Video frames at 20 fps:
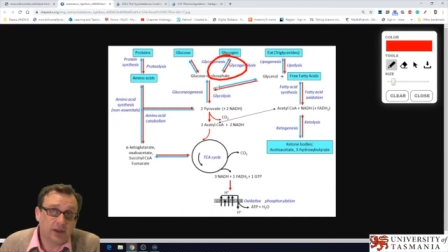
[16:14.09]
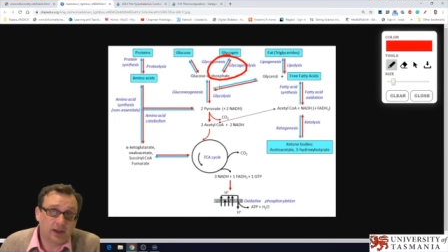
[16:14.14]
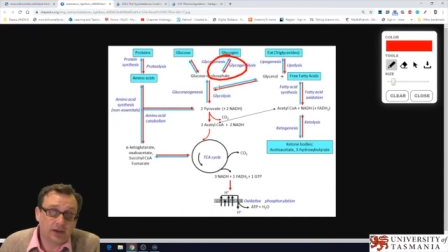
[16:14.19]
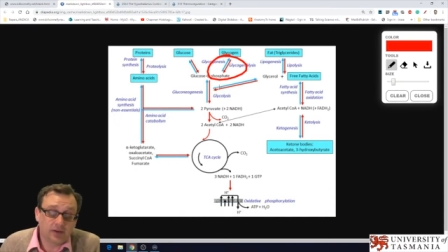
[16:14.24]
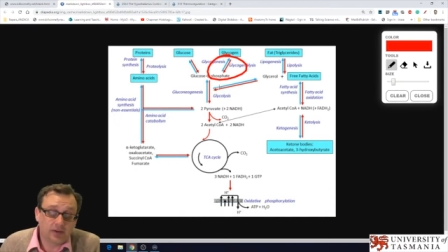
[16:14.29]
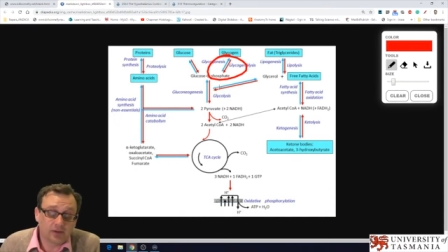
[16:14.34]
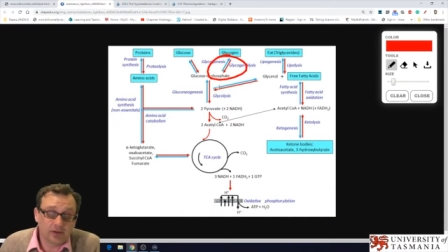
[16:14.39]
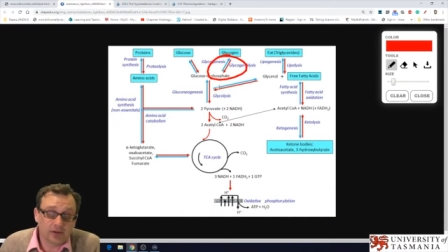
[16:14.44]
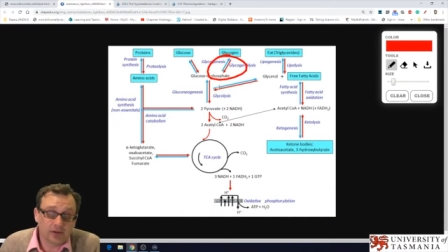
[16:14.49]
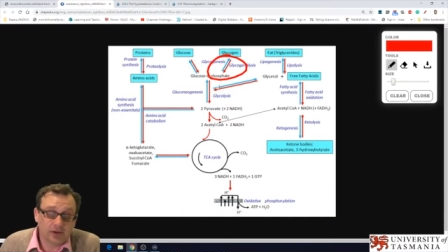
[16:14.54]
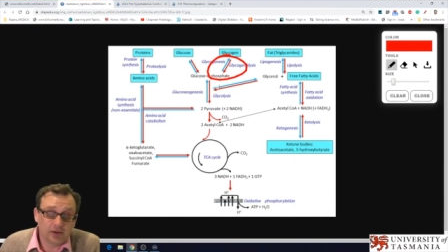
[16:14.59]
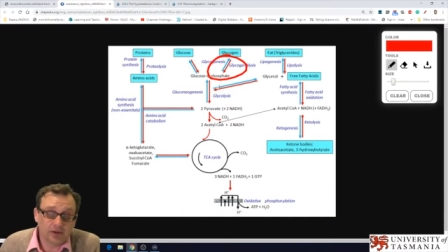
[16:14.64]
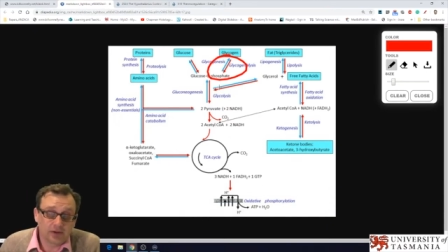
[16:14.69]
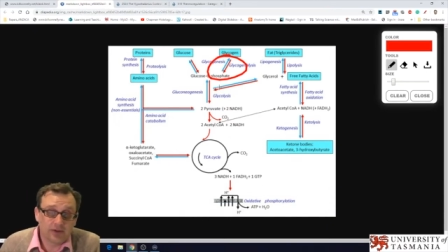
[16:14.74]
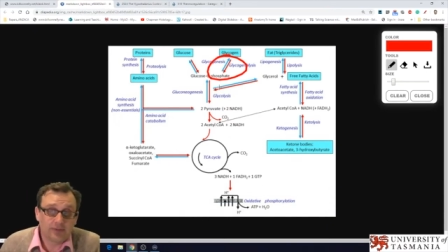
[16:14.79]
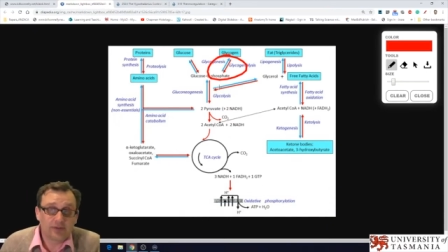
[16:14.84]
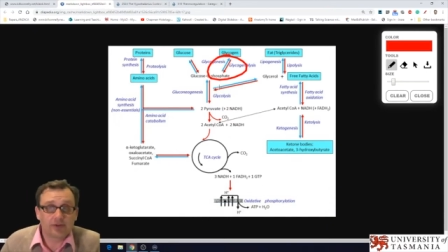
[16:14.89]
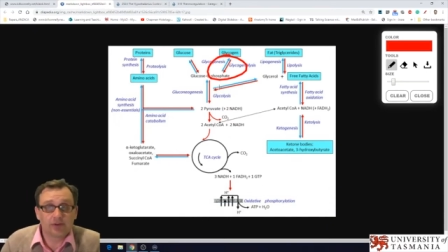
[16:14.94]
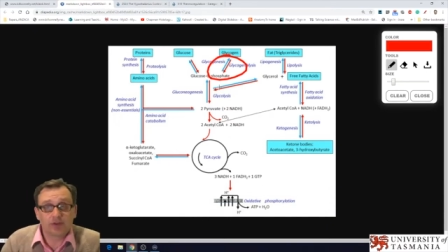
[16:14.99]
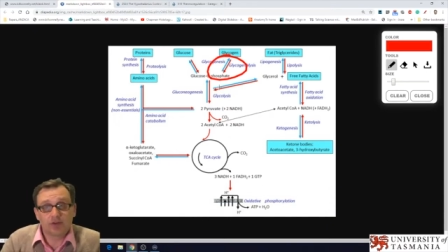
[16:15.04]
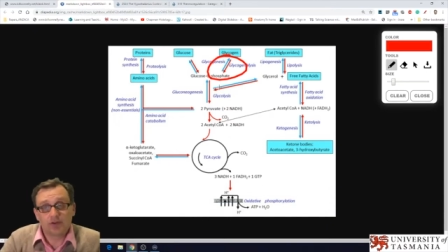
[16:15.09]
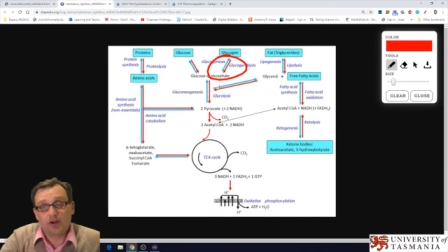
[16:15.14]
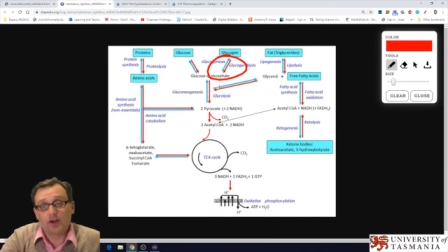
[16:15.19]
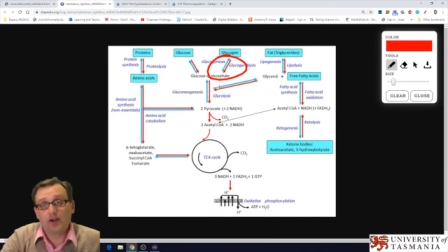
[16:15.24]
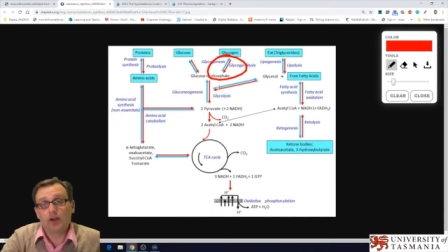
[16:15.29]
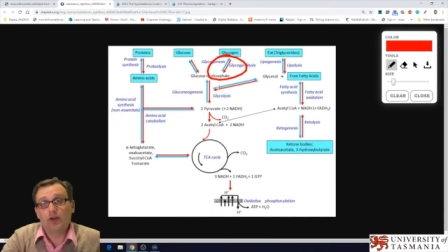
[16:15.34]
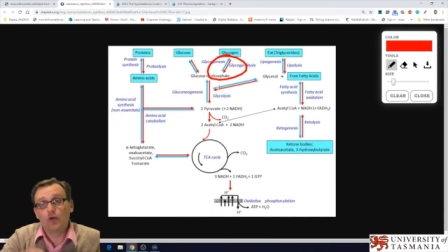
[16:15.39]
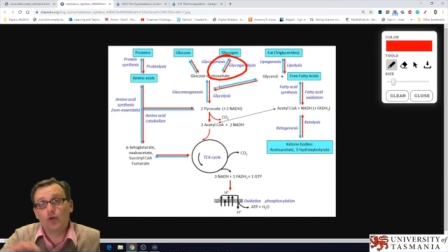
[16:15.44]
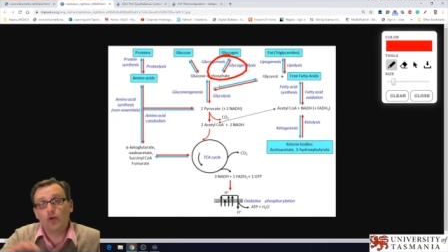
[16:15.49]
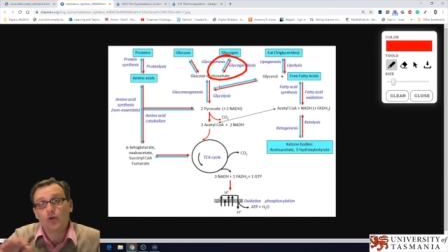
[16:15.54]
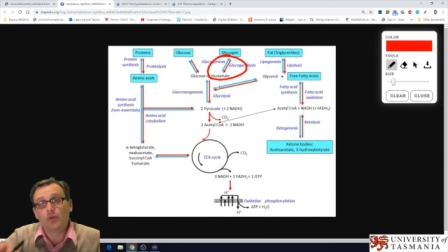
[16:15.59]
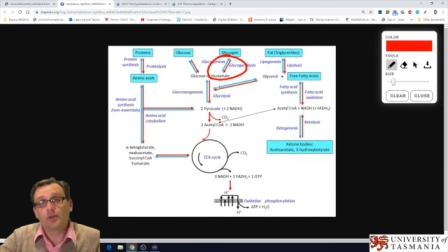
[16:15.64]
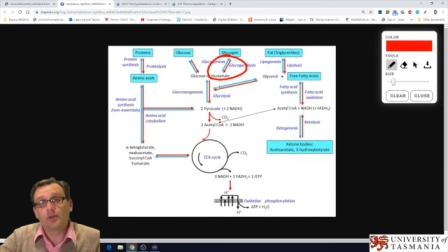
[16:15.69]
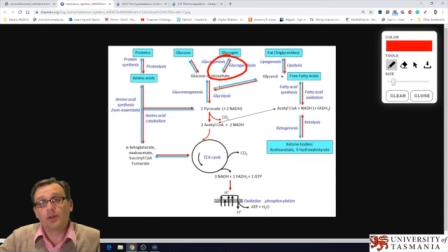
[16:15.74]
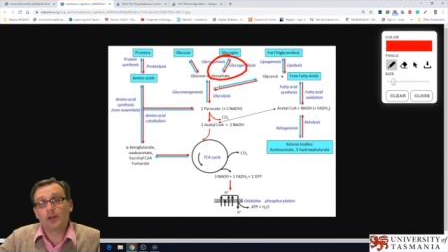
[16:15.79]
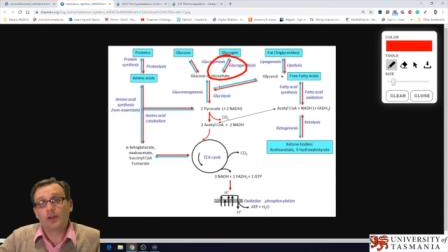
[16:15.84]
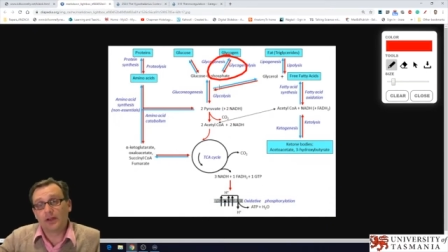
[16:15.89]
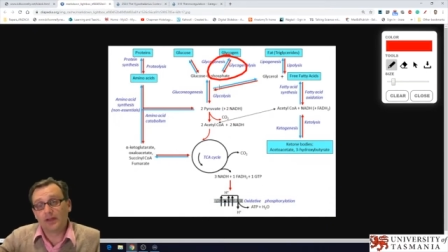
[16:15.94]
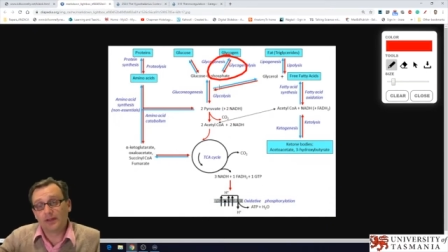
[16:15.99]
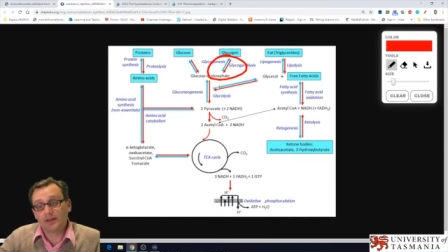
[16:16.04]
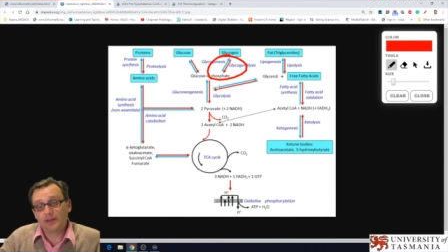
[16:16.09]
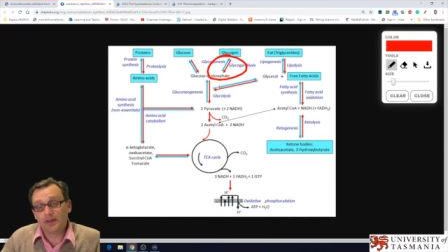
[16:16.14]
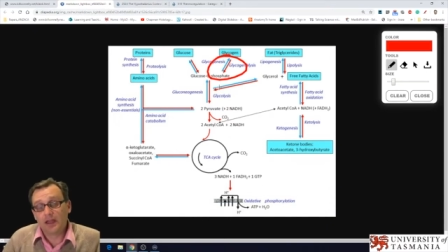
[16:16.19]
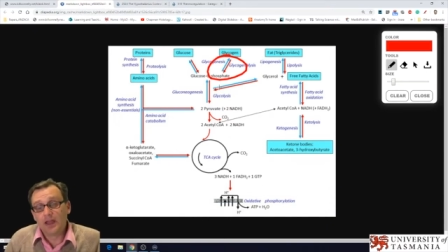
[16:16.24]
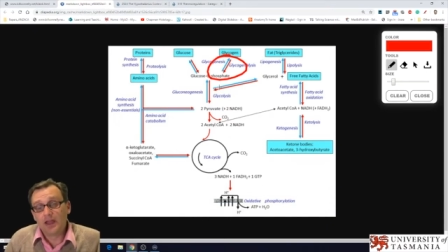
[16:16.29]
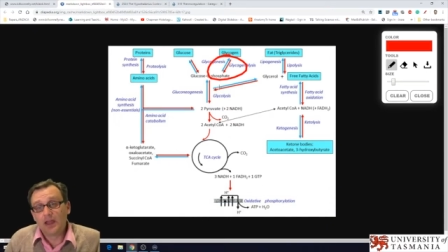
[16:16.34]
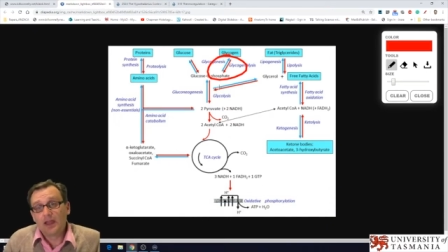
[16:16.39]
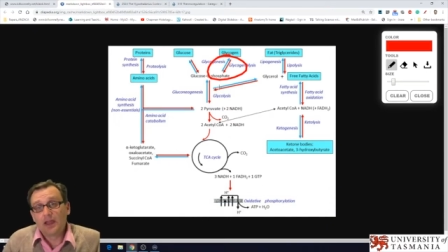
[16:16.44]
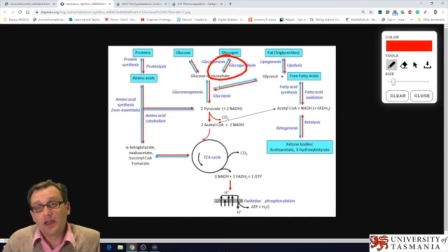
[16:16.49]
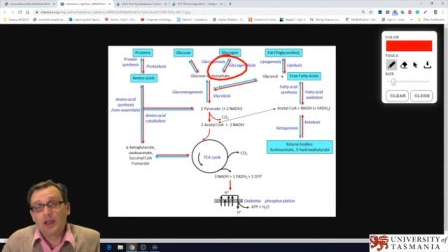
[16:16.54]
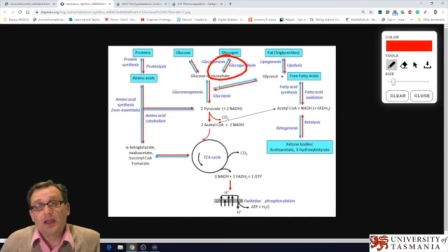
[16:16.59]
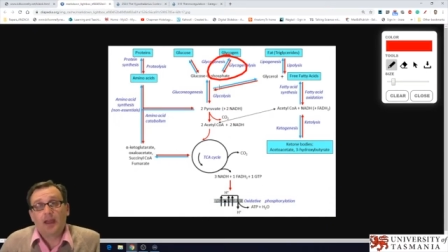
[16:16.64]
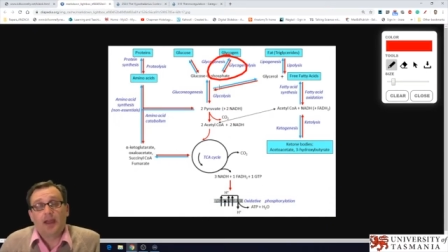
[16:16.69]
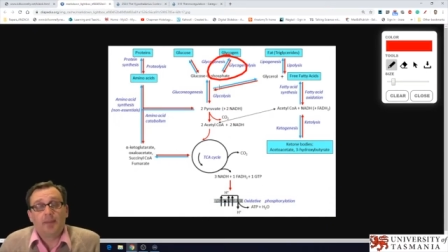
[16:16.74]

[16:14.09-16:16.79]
our blood glucose levels and try to normalize